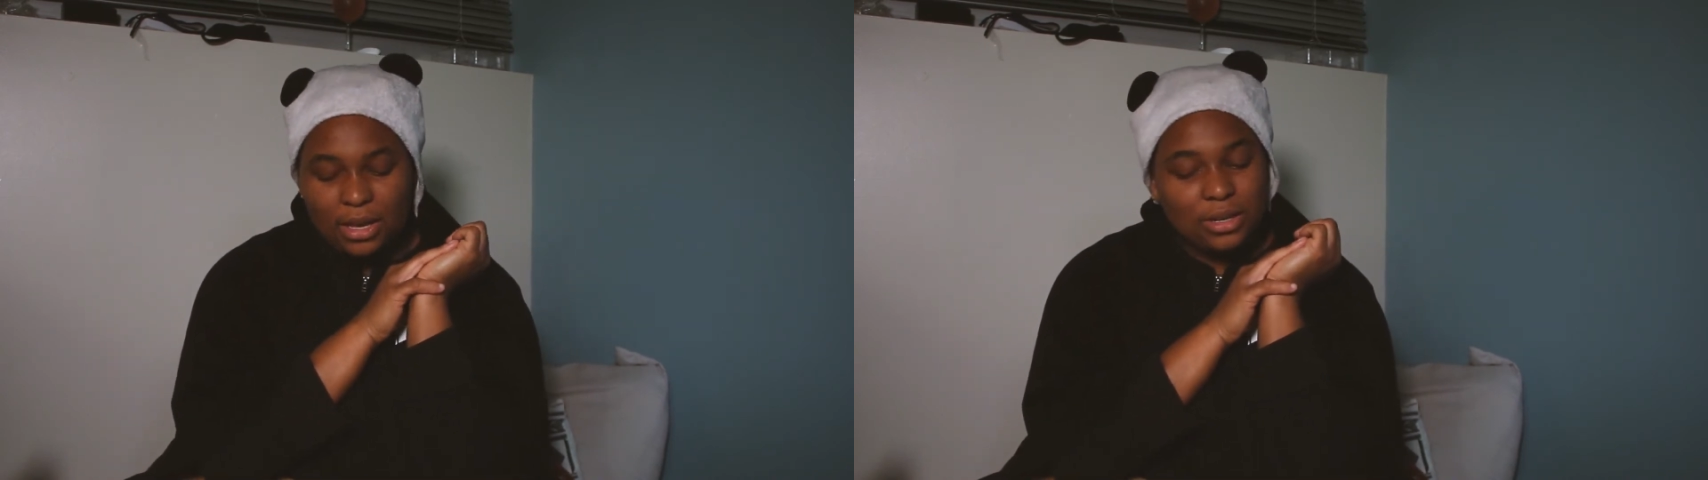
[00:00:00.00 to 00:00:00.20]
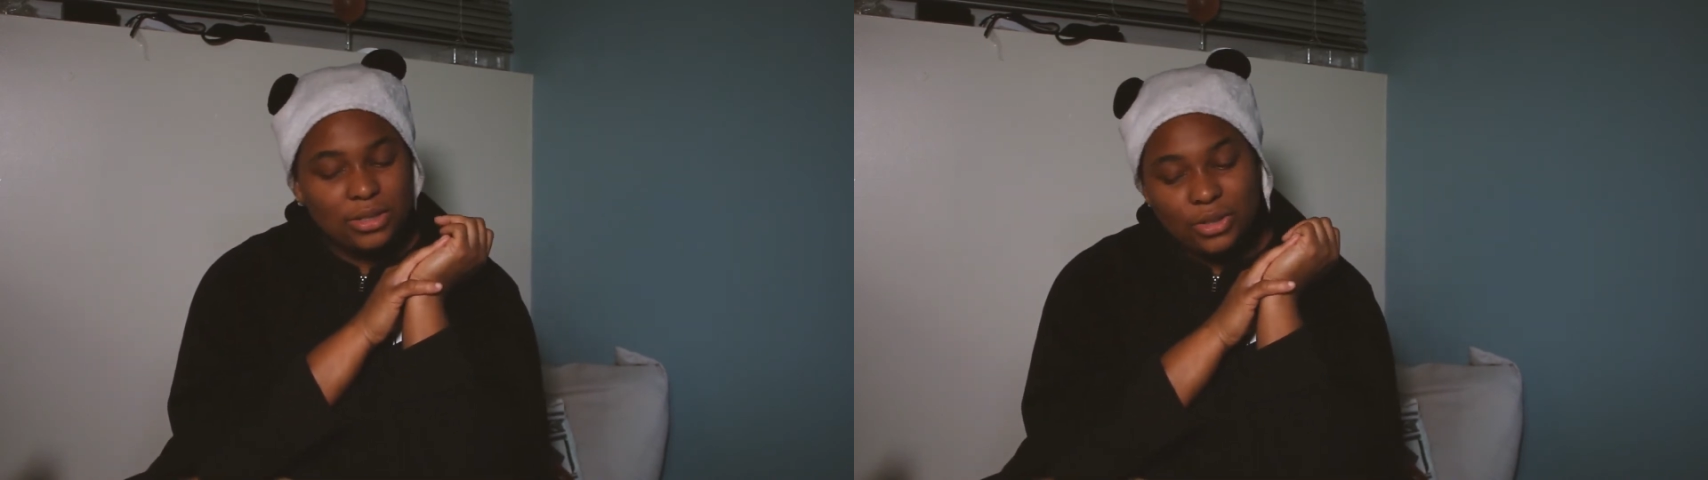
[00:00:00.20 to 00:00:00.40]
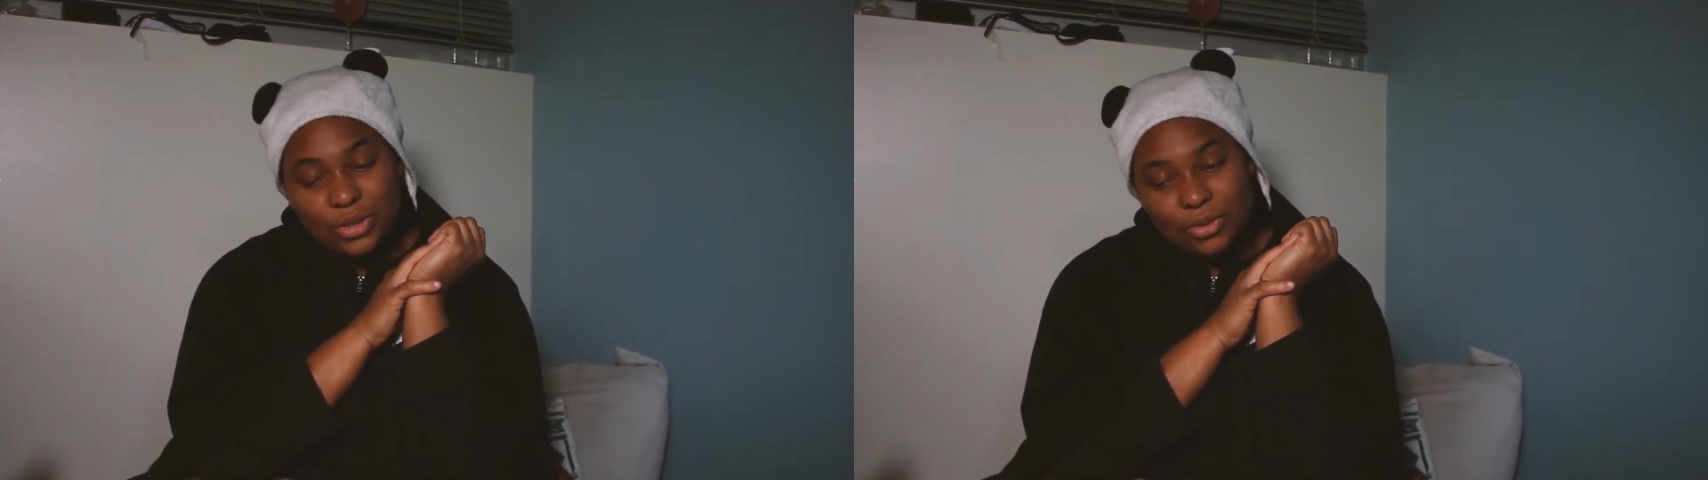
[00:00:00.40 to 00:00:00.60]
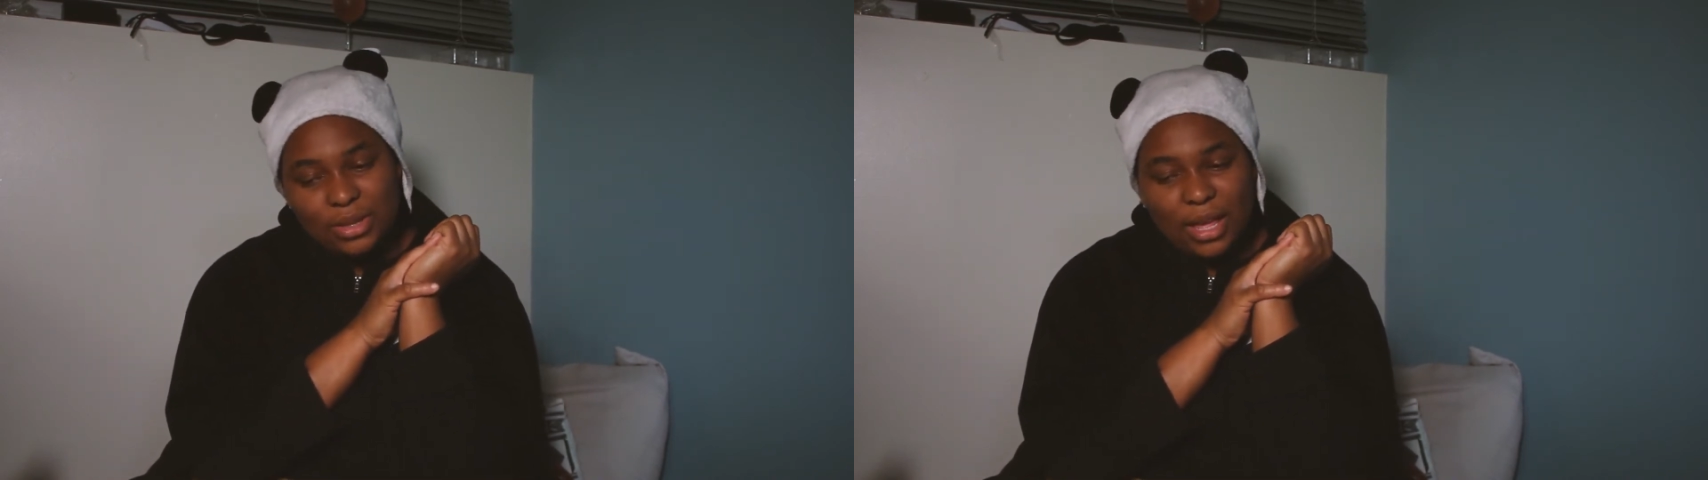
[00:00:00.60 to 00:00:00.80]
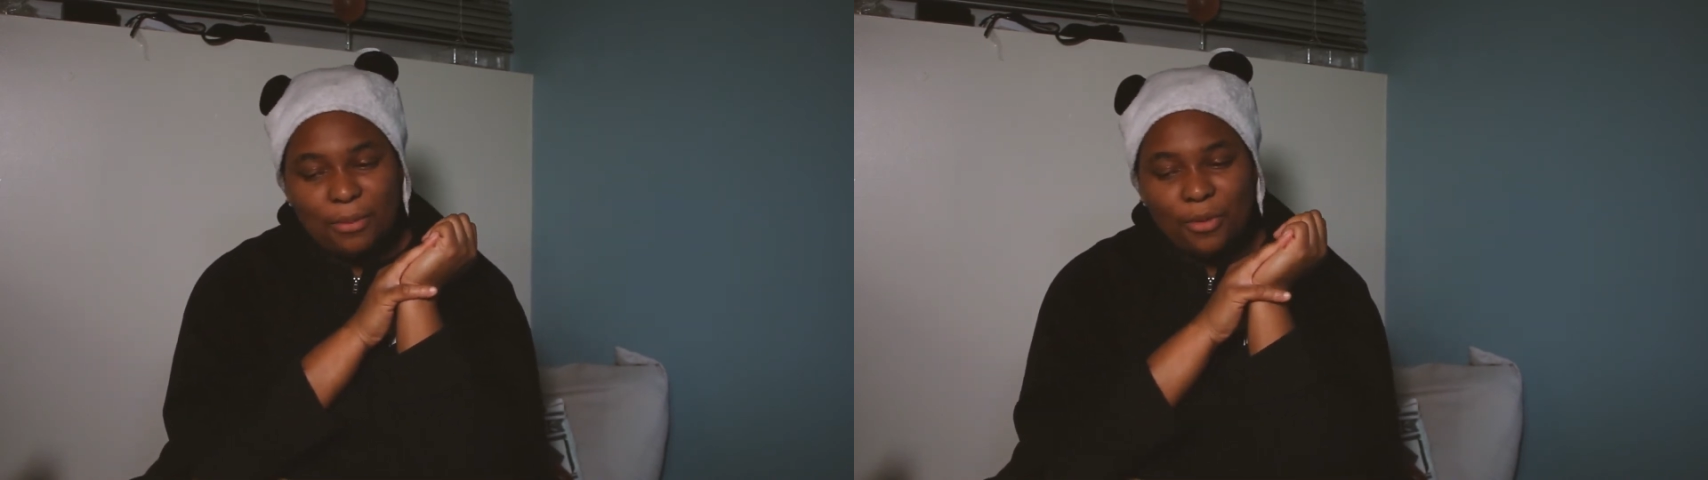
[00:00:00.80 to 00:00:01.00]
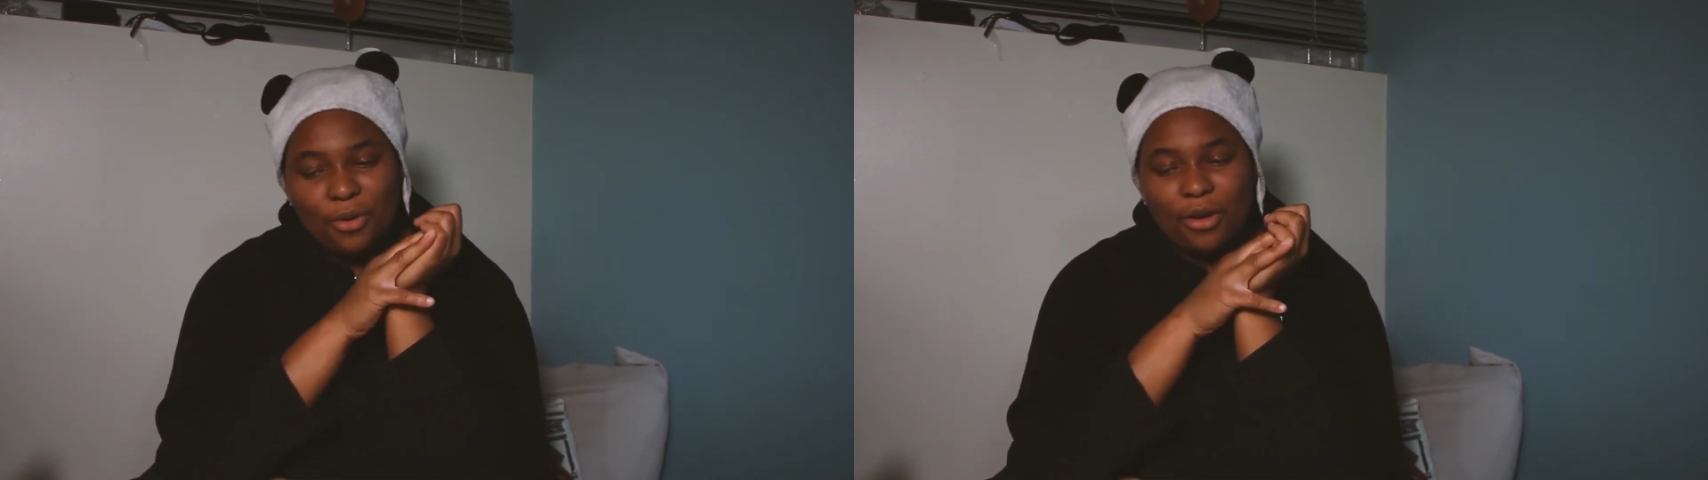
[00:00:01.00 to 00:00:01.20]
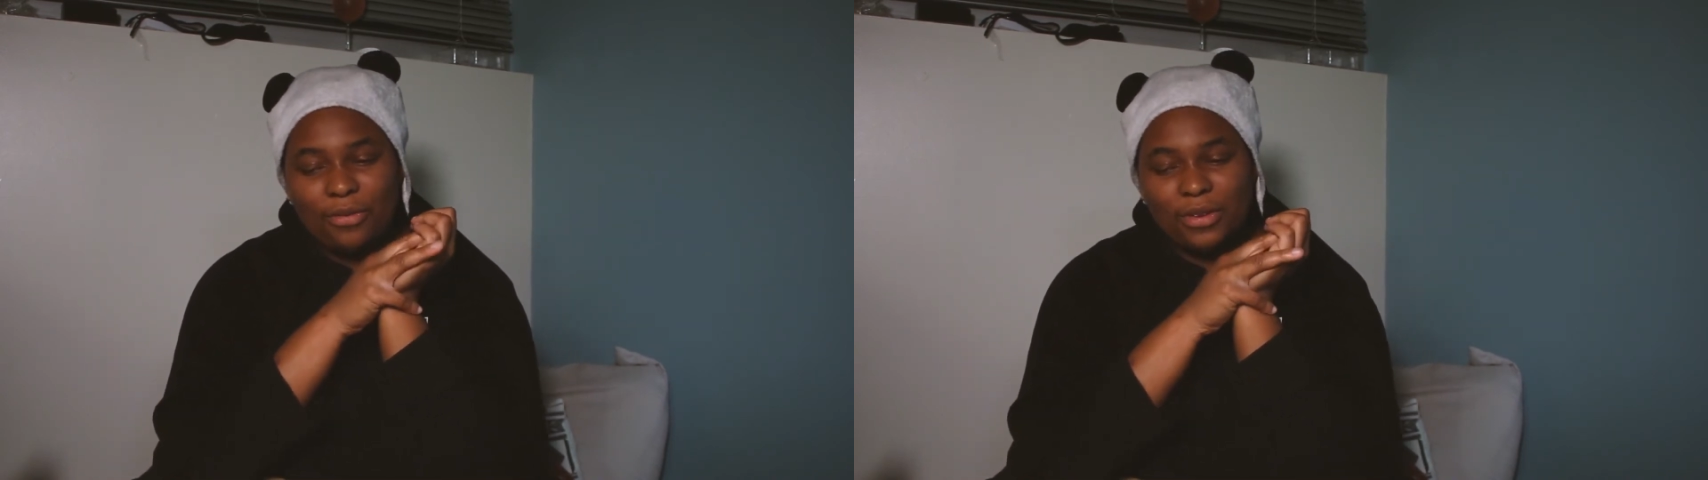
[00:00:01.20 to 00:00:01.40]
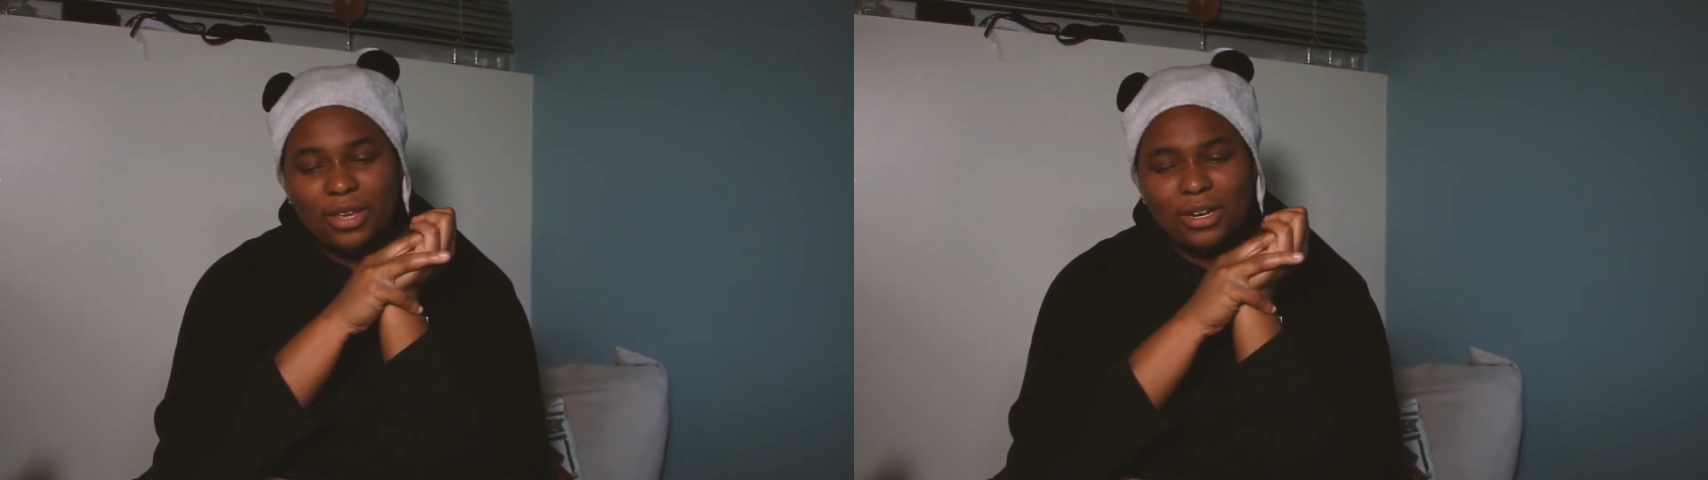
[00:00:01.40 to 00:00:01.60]
I started doing that more
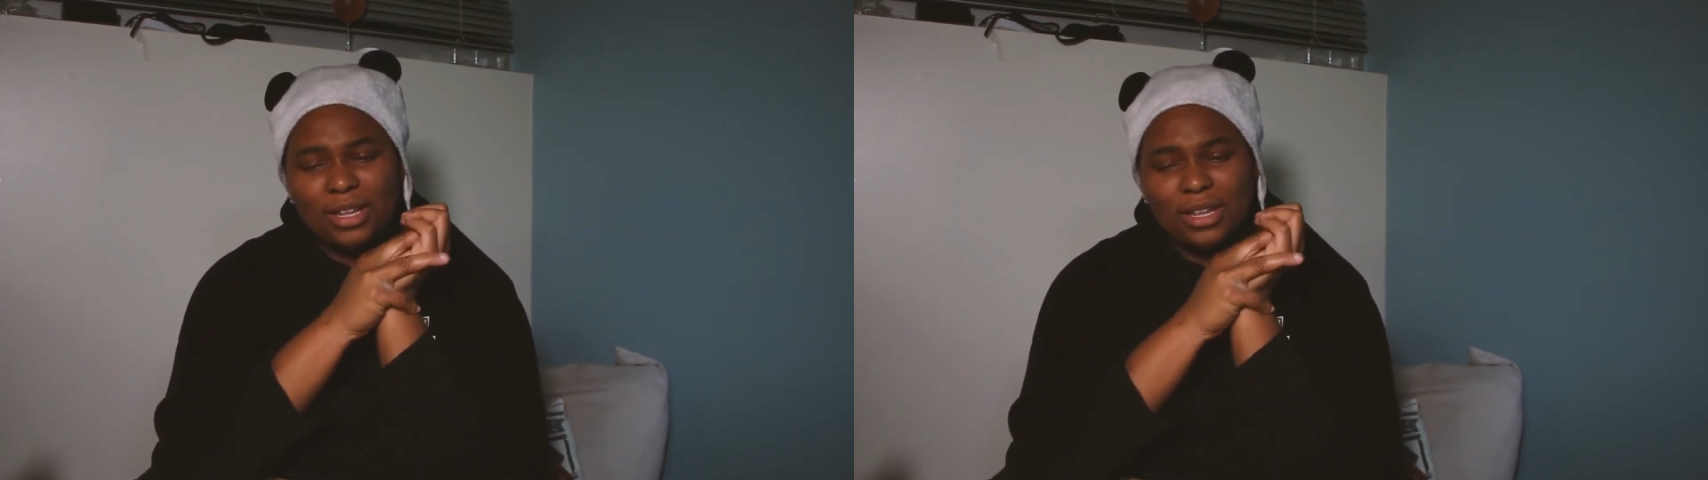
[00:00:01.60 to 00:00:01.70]
often,